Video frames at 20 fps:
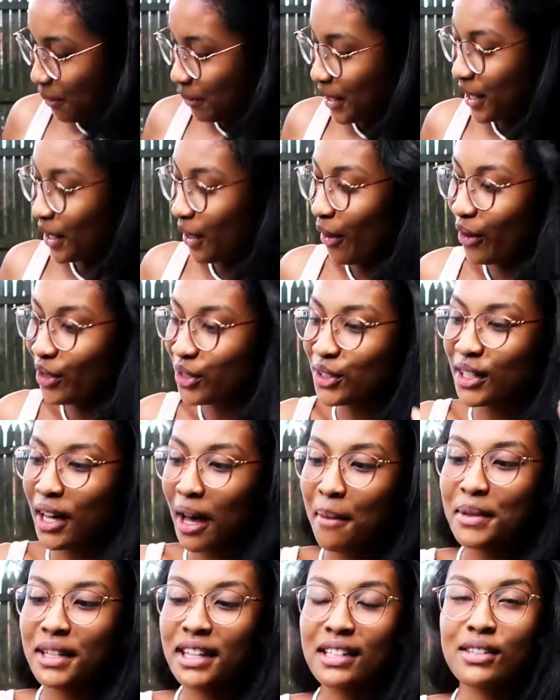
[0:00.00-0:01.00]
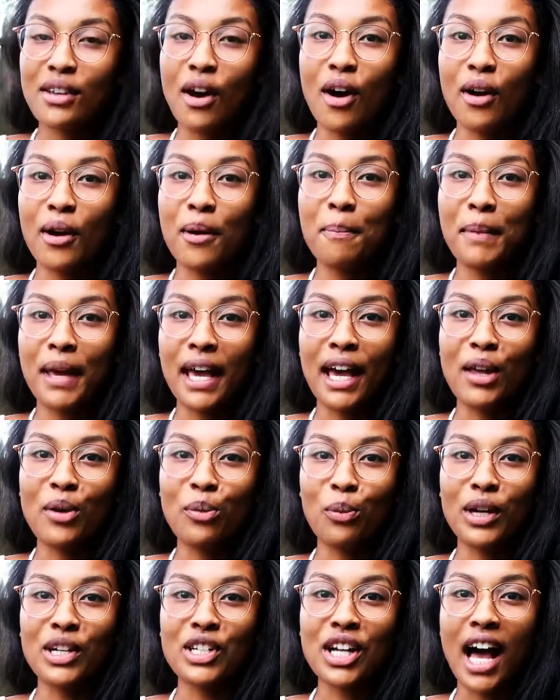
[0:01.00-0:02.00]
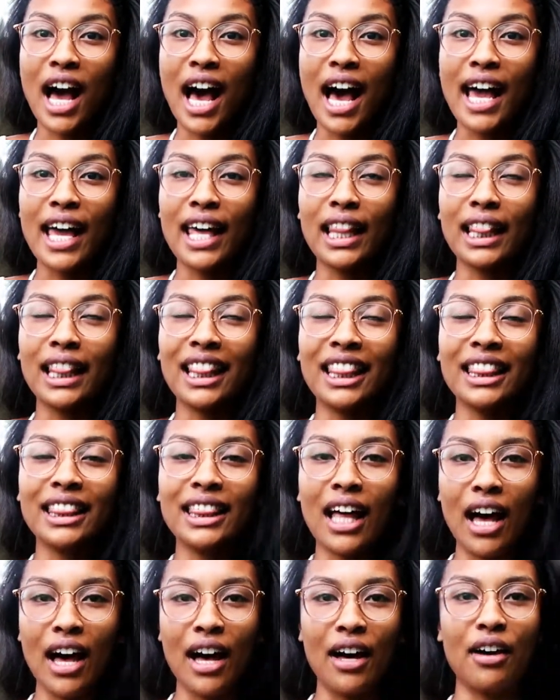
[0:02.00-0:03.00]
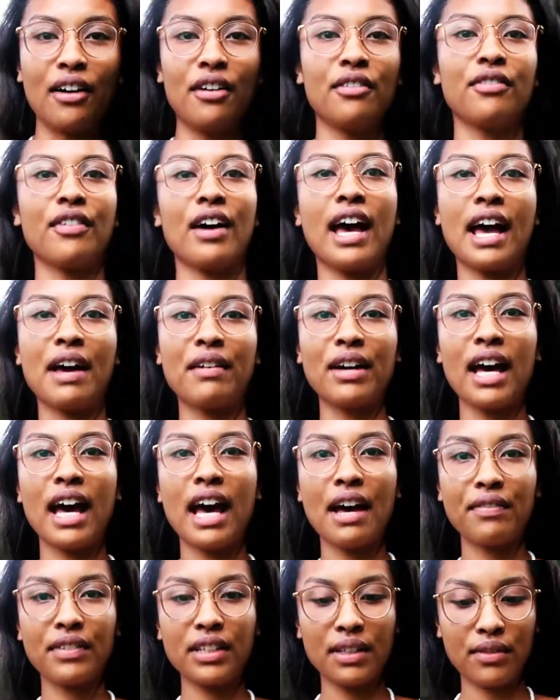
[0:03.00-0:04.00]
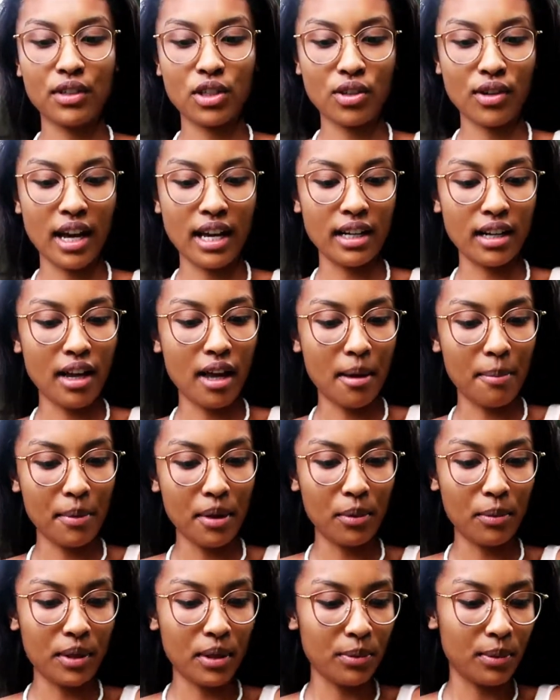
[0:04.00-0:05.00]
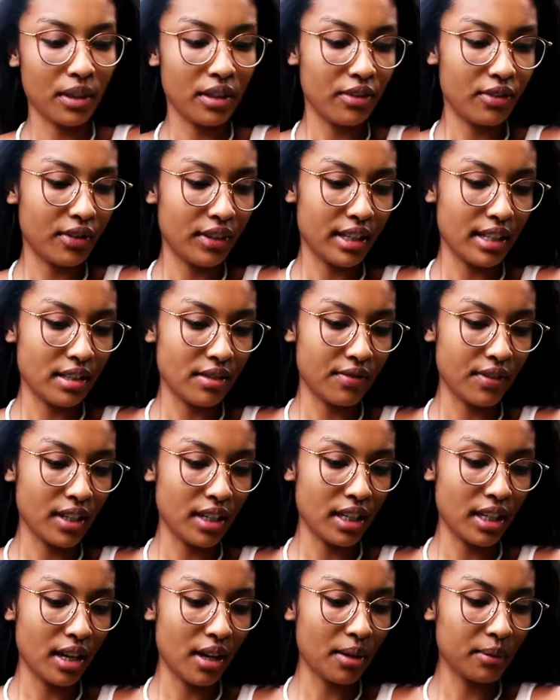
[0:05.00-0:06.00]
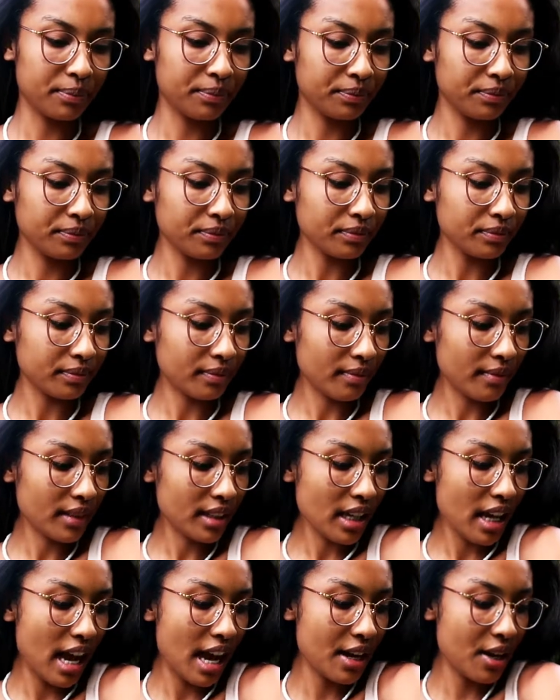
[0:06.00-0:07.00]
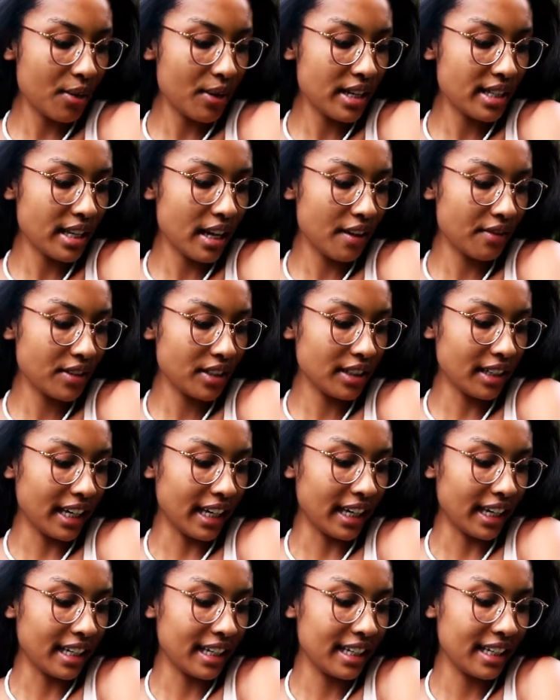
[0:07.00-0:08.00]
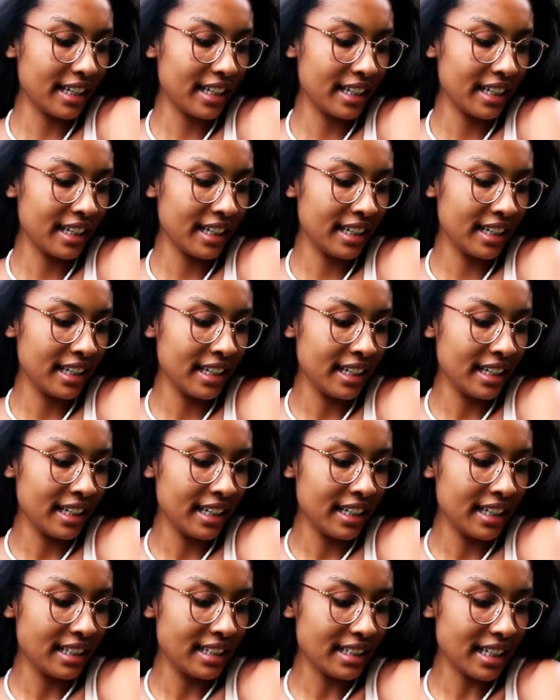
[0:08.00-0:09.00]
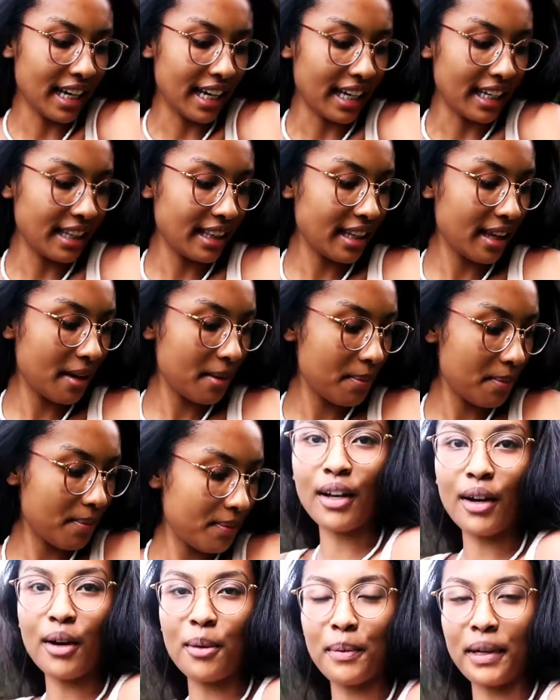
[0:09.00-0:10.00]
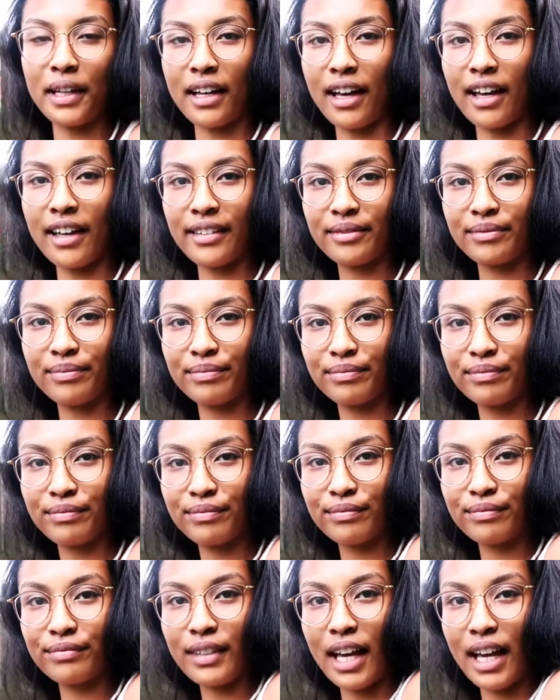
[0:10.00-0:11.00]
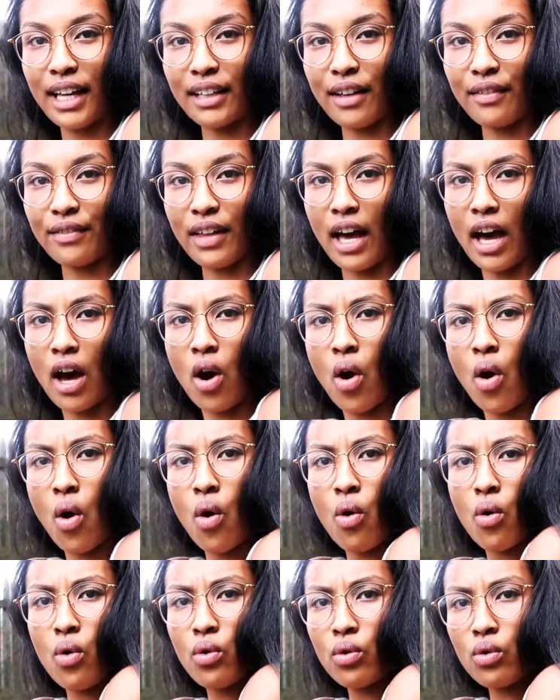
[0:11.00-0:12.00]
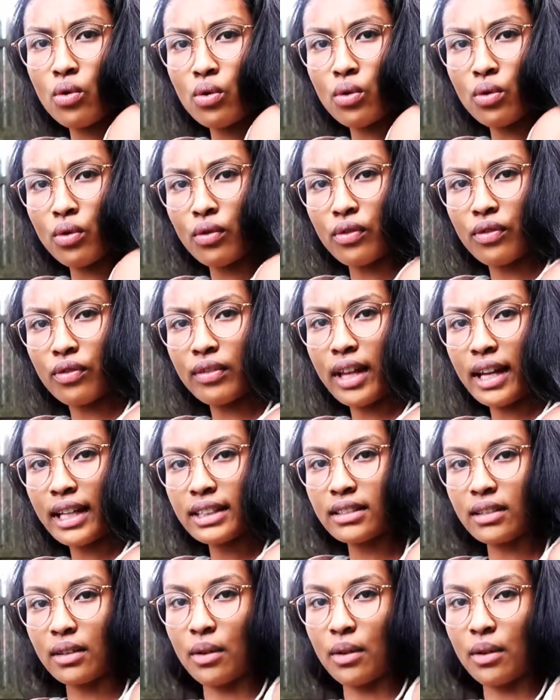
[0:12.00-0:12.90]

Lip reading: He also got me this armband, which I love. I haven't even tried it on, but we will for this video. I always have to like tighten them. Oh my god, I love that. Ooh, flex.